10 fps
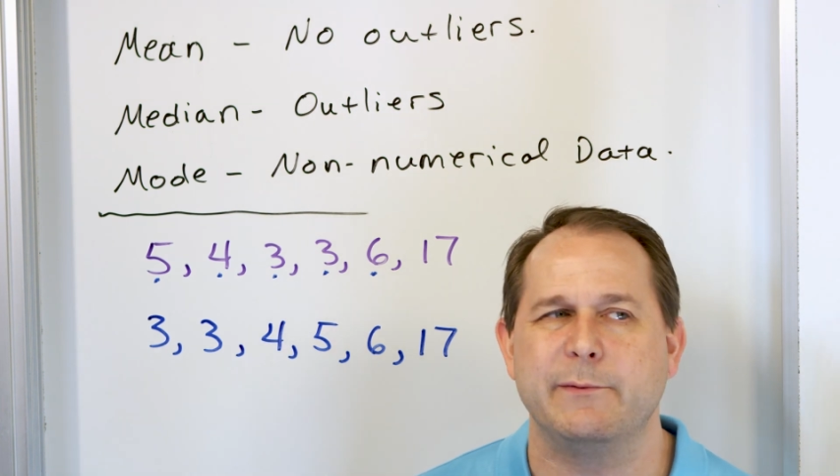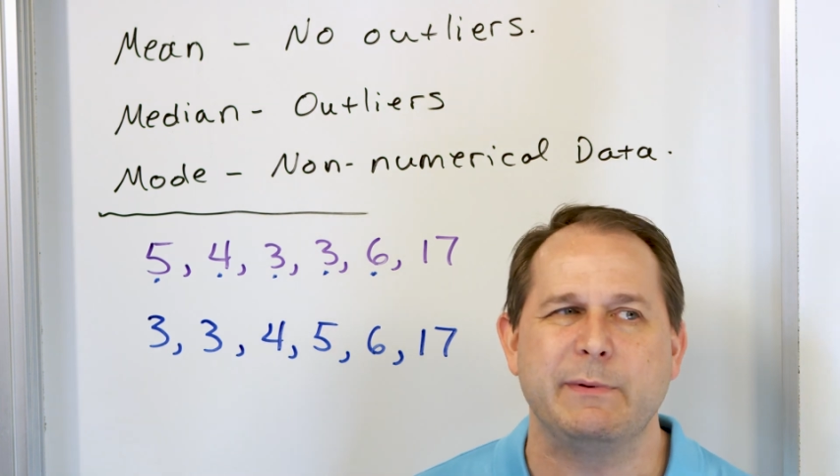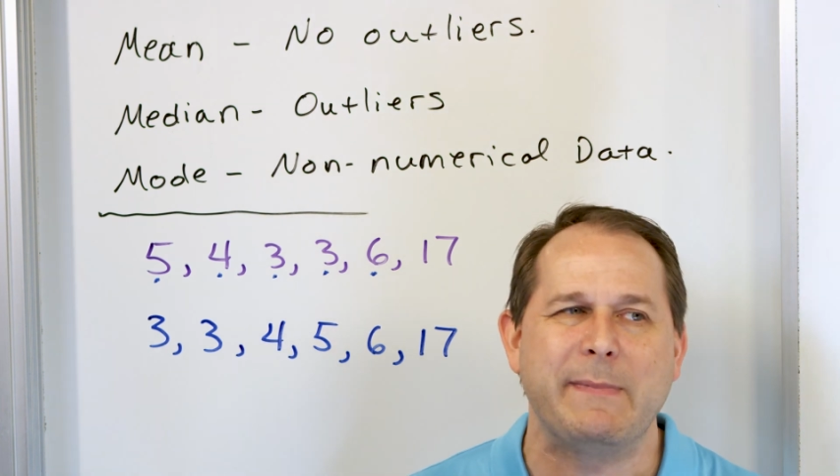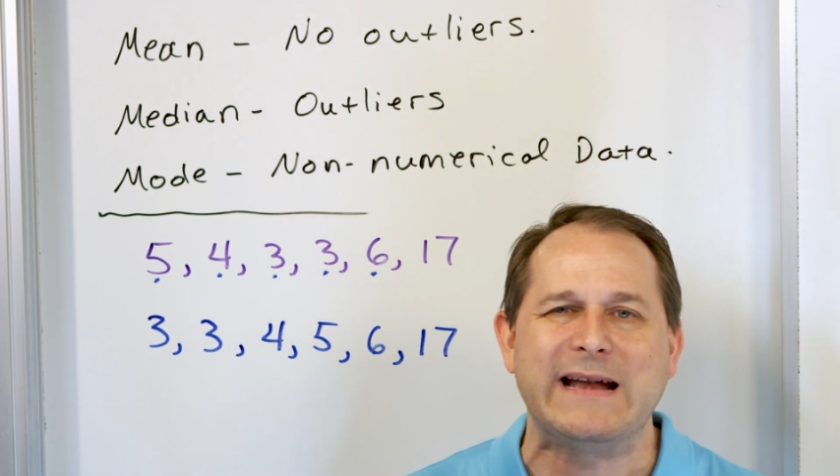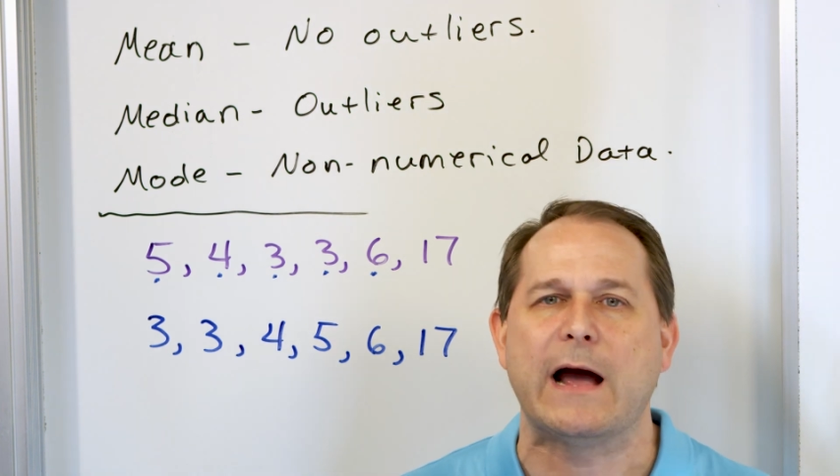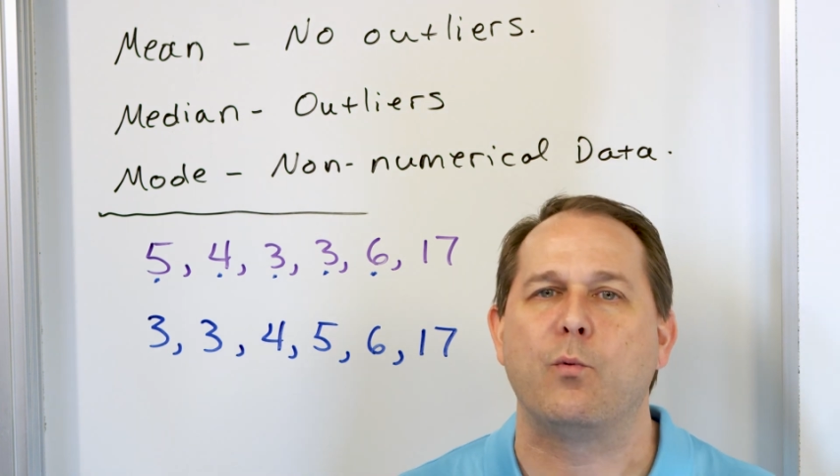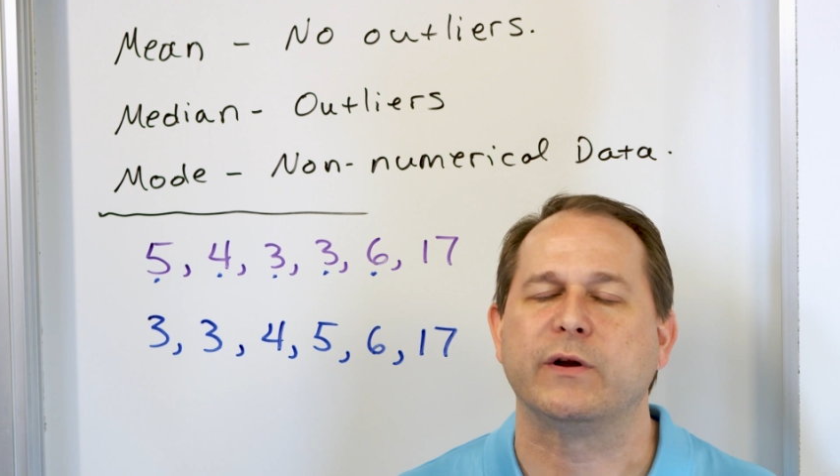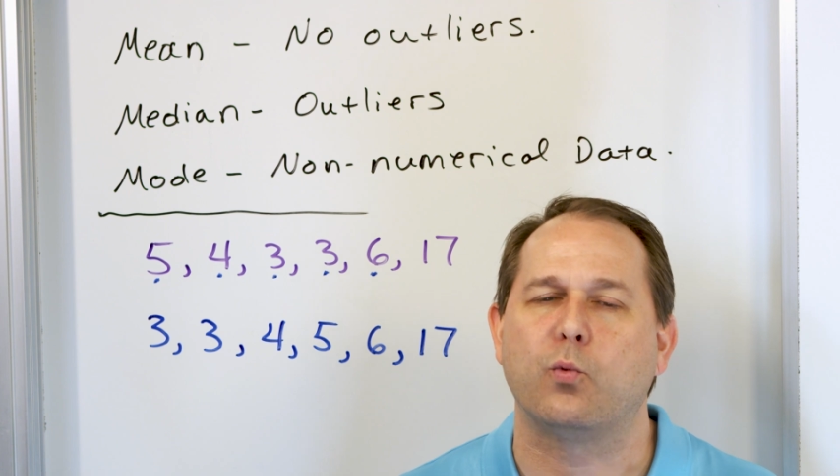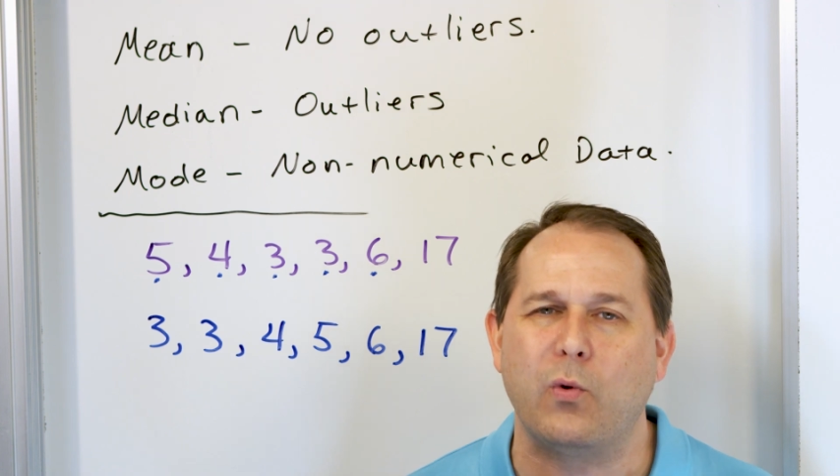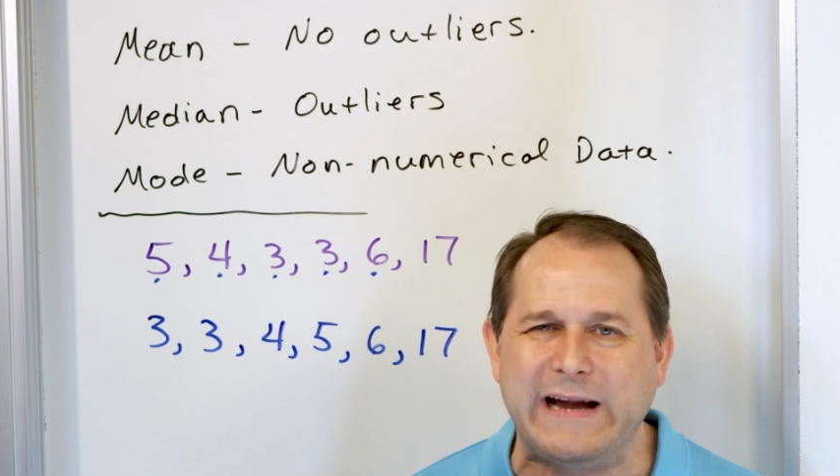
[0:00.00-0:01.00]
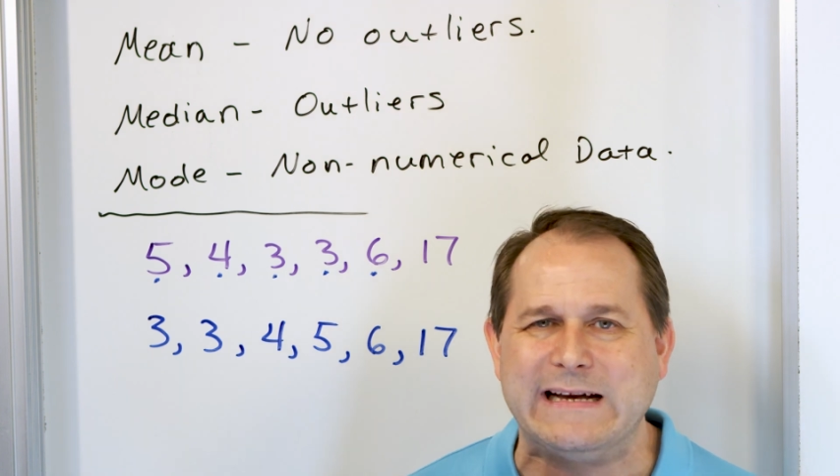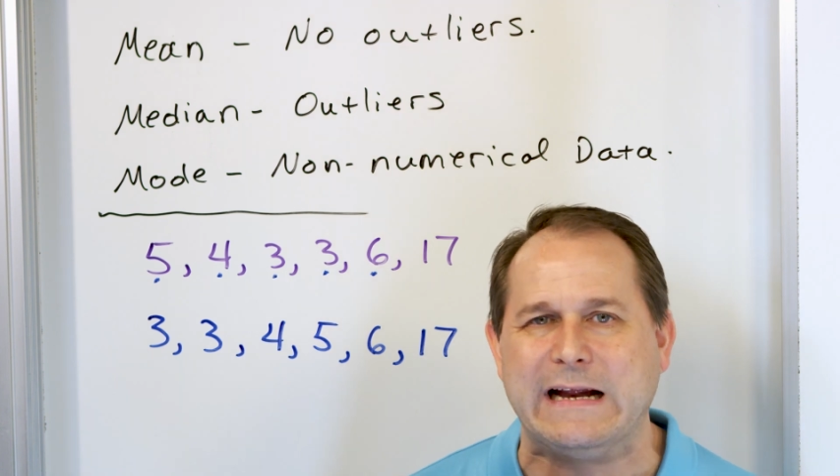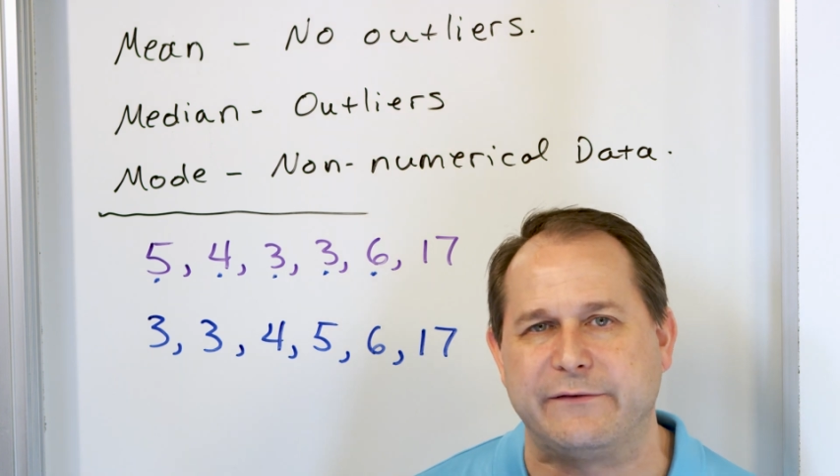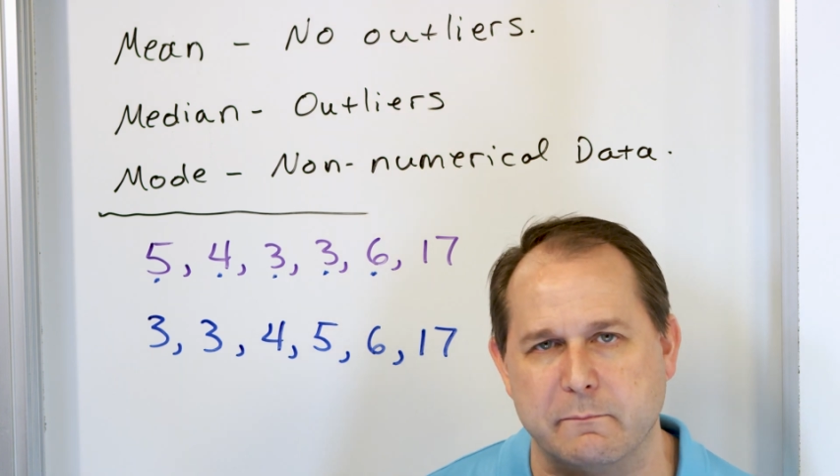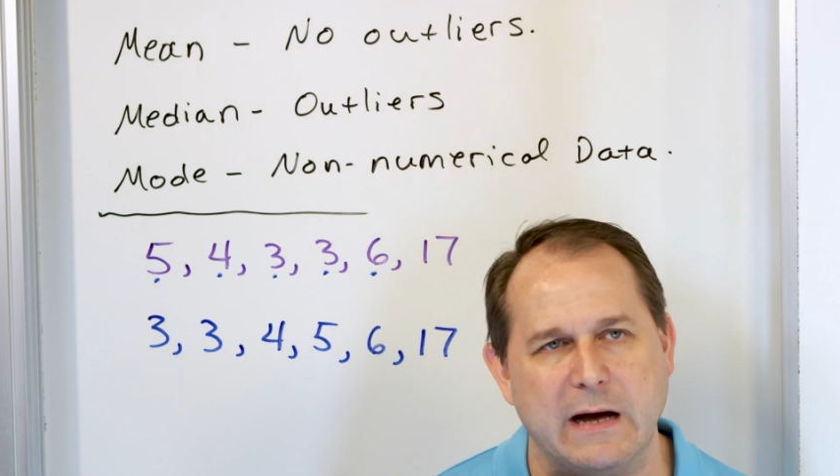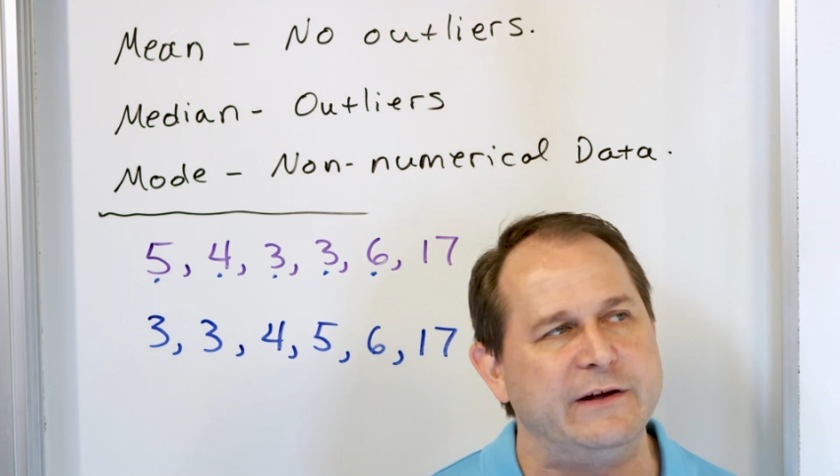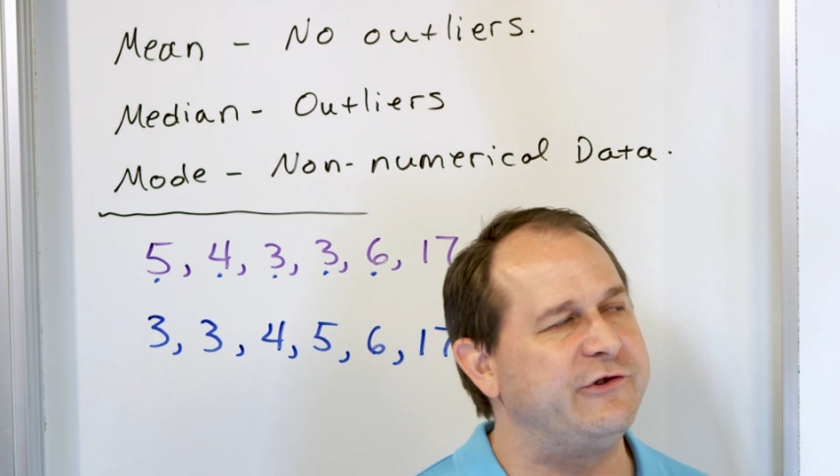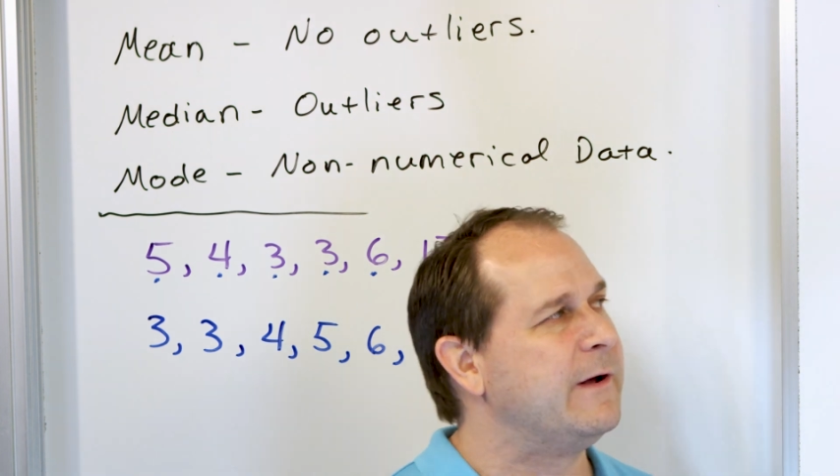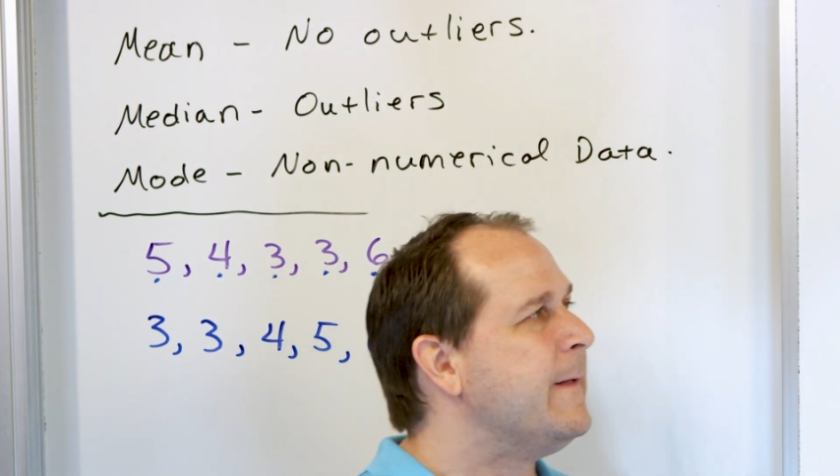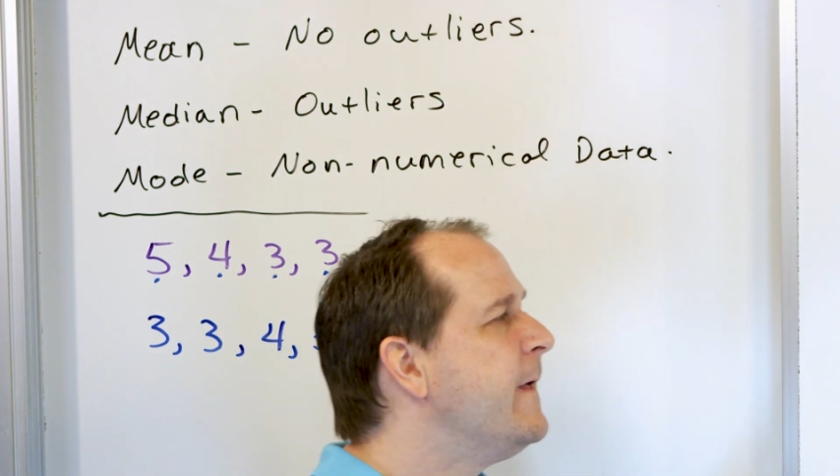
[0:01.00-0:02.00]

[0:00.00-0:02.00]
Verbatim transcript: and we may not want to weight it as much.